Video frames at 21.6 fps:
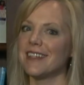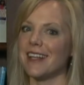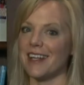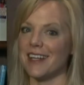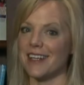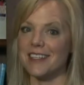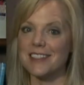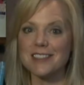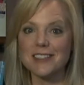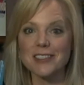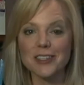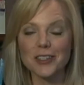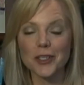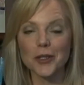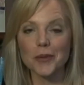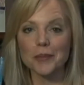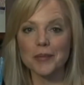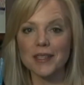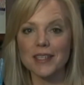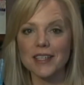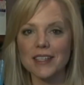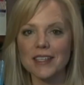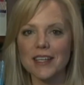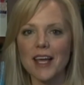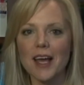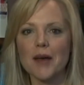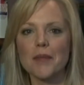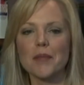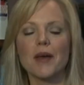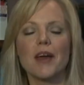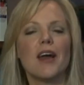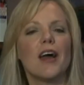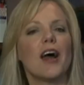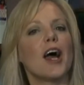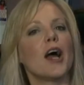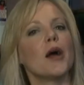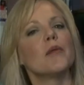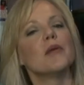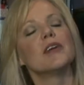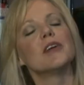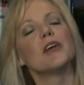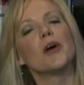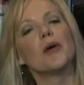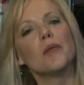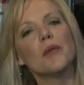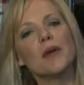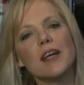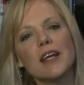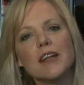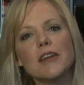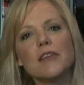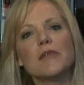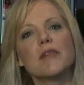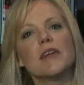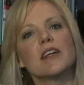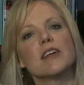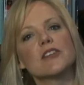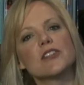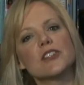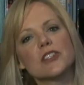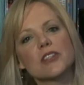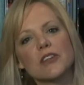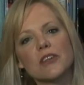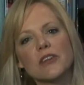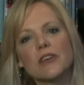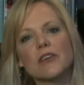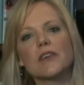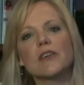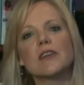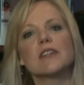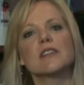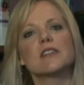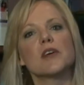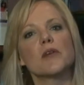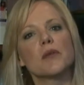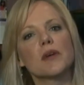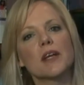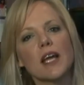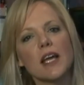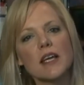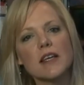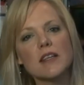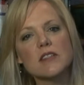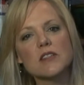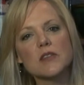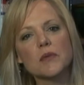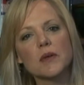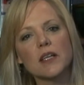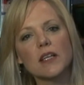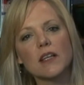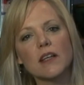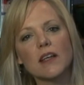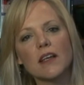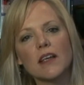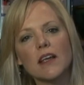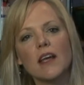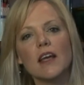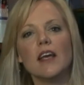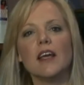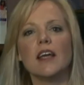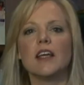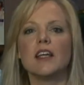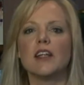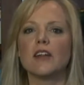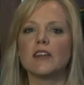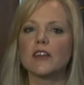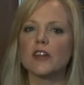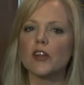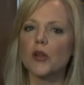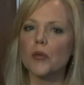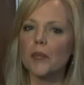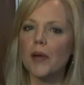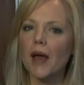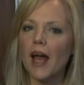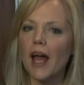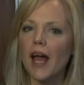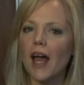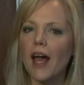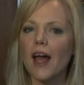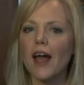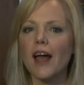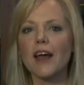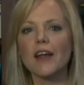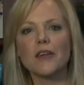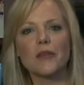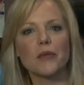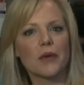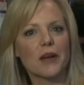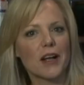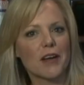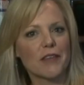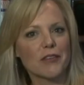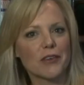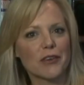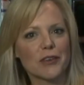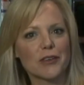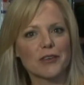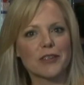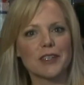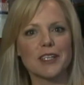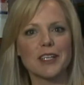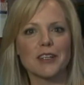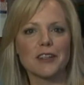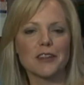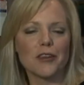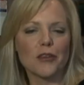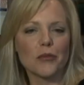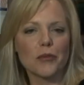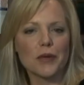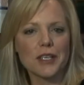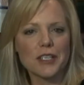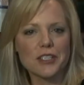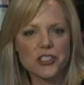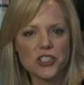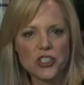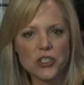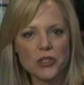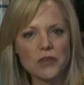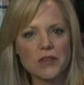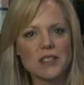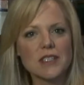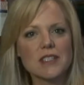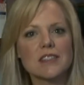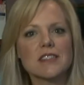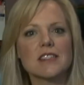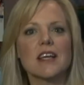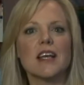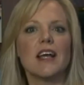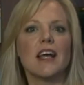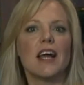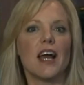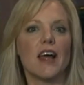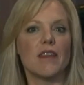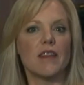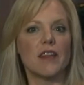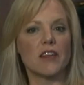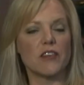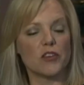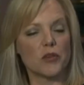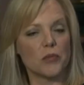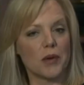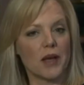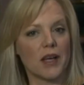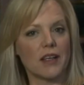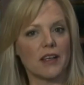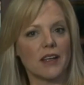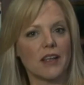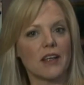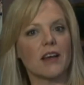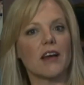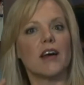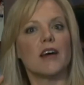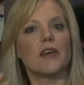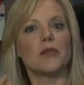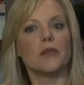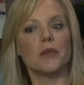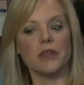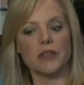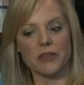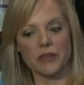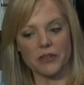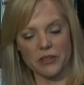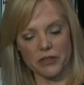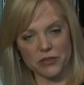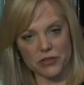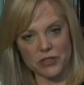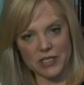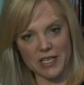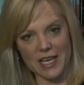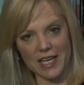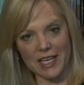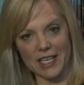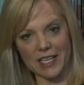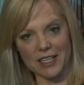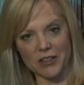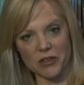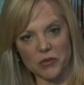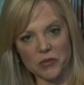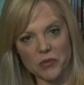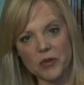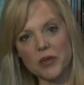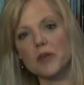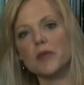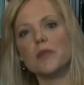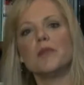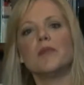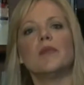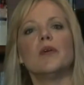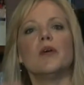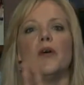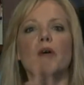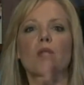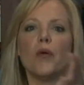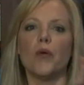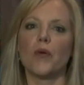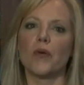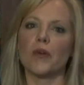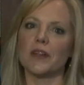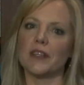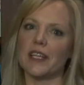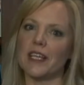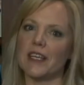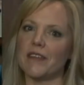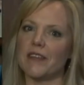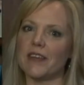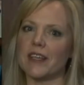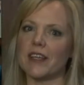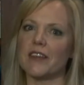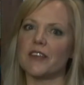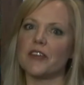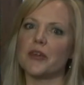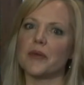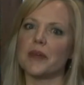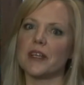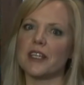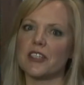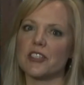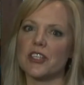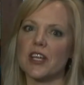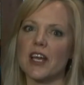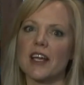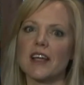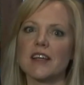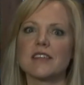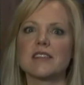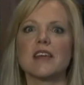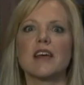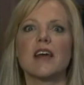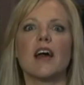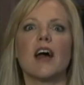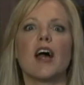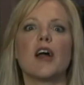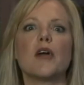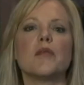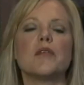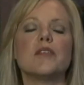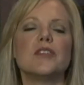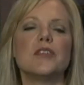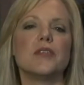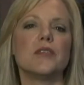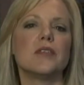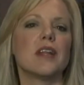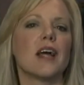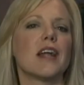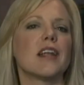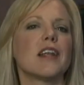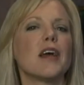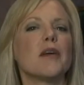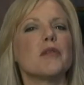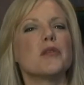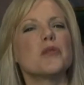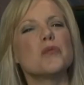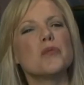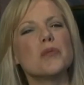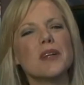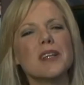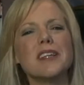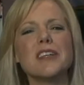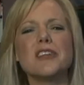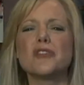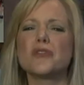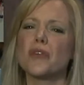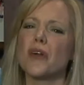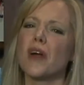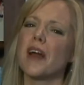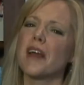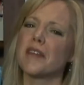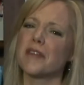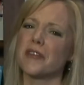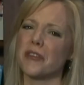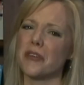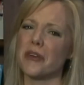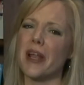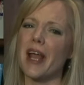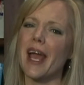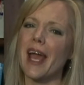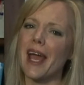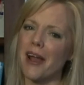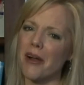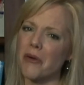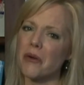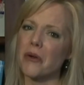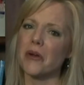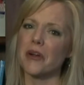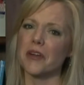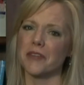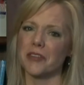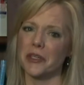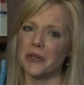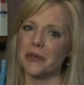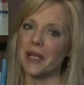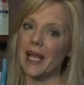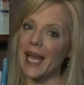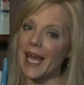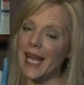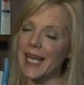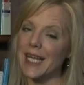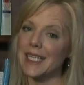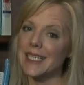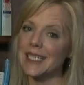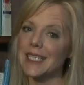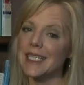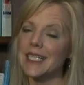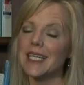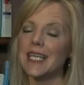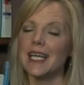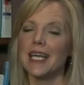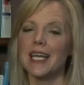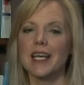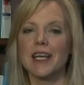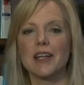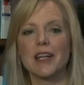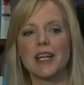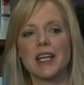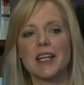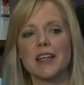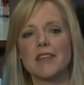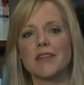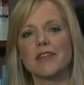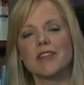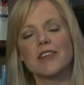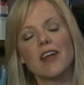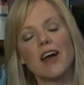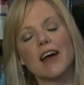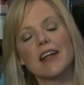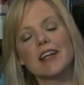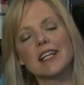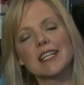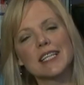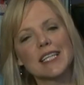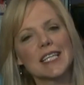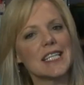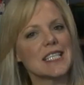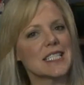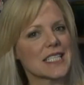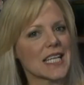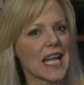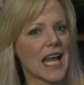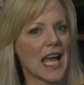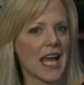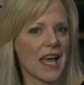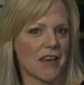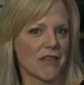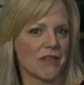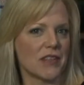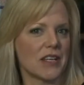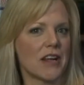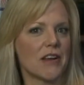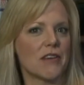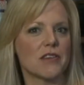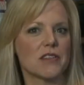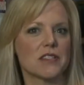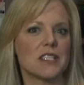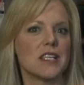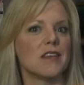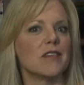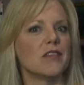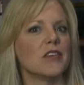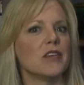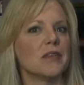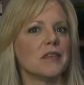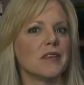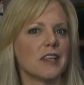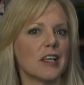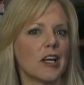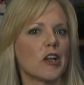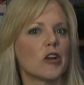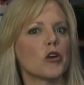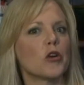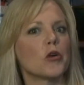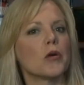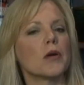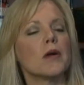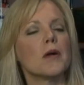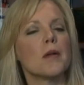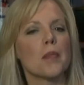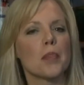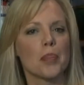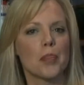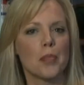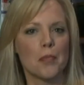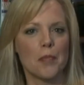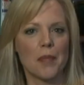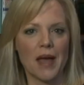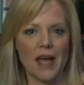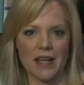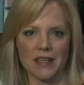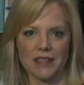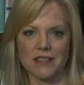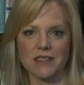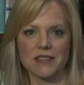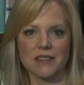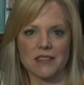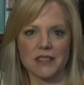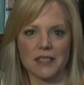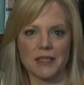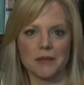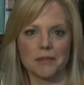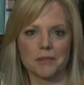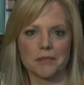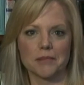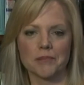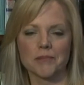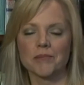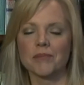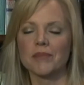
That isn't a complete nap. I would go in, reassure her, it's okay, sweetie, you know, a little pat, whatever, you know, a little reassurance. And then depending on whether you're staying in the room or leaving and doing checks, I would do that. And I would really try for an hour if you can, and if not, at least a half an hour to see if you can get her back to sleep.